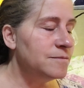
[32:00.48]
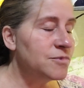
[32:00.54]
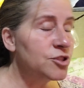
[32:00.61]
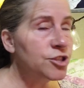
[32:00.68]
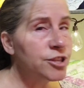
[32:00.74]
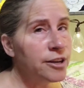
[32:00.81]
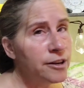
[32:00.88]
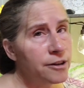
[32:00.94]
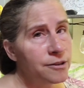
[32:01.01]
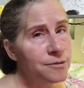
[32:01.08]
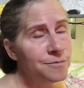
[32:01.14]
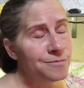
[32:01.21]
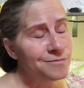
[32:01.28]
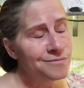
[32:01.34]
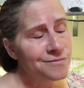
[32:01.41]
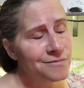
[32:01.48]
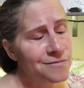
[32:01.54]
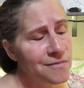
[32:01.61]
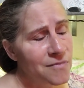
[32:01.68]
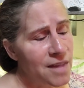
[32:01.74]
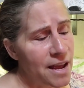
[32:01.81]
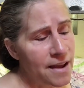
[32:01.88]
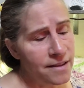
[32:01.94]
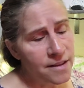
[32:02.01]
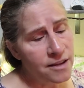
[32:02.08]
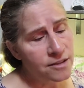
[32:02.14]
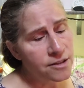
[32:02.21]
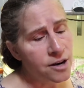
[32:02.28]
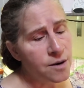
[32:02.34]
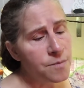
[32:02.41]
sure.
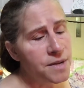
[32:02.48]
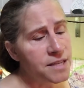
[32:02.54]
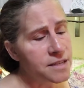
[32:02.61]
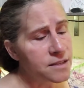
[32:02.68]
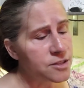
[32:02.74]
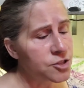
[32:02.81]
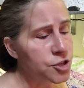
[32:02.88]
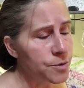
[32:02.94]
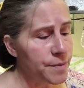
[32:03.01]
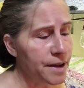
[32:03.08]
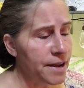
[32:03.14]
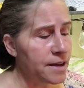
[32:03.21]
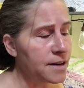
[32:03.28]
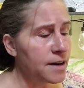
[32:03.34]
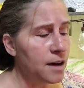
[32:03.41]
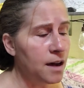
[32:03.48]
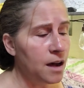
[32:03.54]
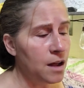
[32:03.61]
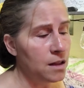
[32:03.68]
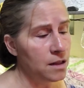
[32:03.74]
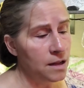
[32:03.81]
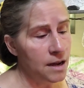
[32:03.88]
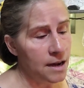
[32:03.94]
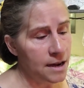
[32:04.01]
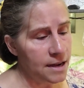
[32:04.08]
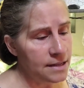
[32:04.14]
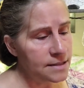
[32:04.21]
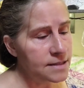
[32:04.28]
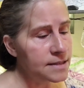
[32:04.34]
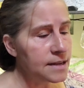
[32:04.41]
Enkildar misses Germain a
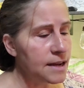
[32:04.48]
lot,